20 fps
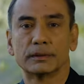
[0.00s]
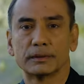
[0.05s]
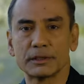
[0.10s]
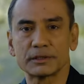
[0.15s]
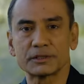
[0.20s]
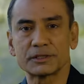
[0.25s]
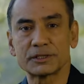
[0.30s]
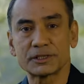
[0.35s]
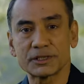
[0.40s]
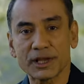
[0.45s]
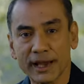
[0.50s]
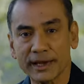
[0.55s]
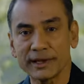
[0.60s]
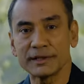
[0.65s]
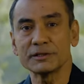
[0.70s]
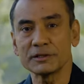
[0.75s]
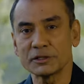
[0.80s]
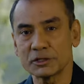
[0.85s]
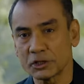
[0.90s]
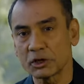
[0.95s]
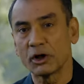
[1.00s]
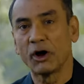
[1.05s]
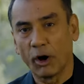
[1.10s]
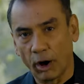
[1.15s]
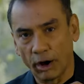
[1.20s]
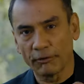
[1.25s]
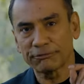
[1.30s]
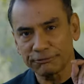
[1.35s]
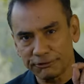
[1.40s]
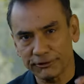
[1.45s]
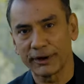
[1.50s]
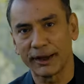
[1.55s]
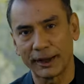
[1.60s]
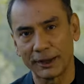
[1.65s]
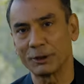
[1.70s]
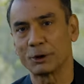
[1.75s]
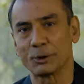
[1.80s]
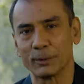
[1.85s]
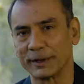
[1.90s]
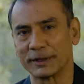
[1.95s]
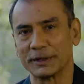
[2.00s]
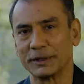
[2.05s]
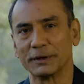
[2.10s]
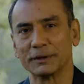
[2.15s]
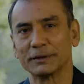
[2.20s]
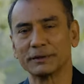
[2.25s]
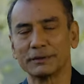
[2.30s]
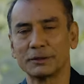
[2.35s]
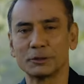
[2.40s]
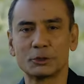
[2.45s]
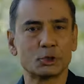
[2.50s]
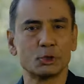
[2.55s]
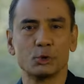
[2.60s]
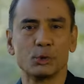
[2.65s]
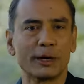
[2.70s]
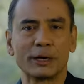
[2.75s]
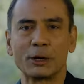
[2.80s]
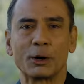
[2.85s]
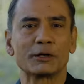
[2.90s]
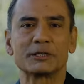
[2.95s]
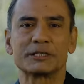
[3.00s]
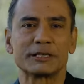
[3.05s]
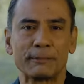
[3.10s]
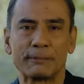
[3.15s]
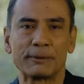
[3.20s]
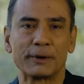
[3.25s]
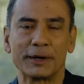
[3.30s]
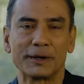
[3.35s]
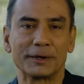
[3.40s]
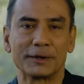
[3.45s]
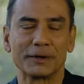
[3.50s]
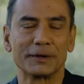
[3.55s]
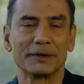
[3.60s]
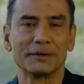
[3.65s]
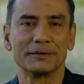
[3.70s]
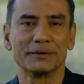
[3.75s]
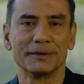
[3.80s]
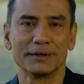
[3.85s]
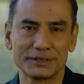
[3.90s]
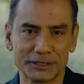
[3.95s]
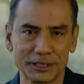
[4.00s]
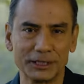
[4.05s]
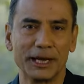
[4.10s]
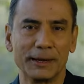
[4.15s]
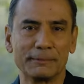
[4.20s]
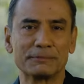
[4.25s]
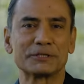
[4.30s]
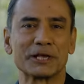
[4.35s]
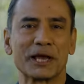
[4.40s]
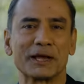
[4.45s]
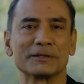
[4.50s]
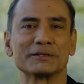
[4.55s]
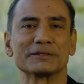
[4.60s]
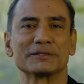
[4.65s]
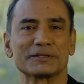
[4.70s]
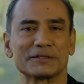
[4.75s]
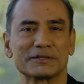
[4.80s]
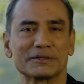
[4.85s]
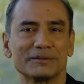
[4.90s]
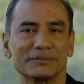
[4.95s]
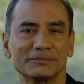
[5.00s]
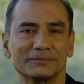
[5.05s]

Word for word: The science of Ayurveda. The two are not separated. It's a deep science.